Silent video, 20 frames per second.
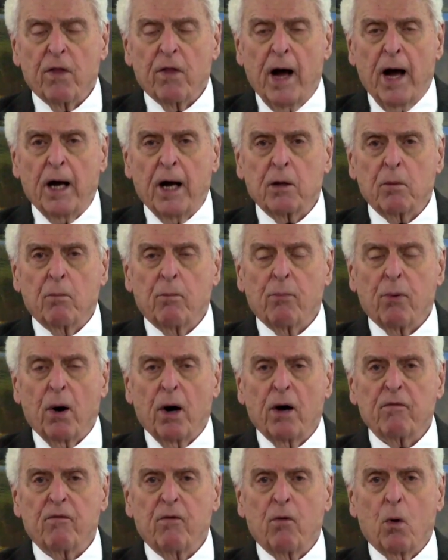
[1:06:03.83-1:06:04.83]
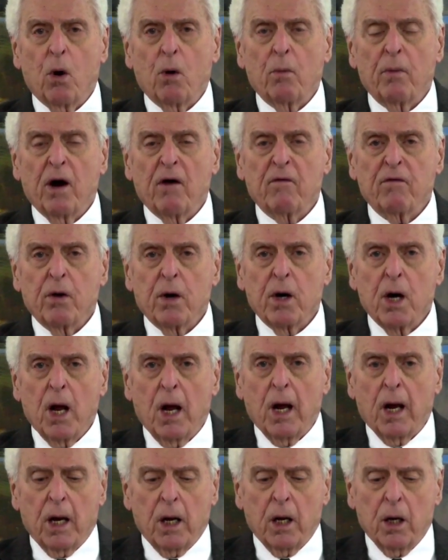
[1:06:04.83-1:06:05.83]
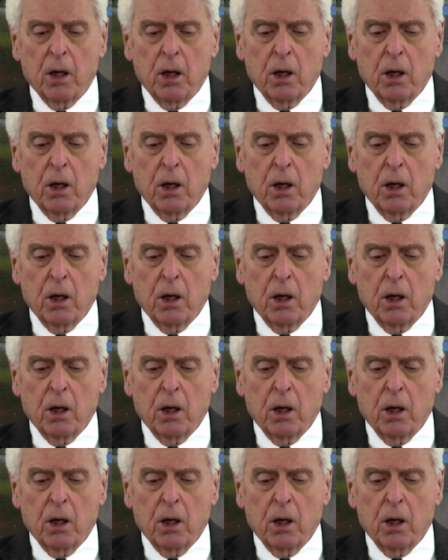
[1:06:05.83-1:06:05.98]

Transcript: that and pray for him every day.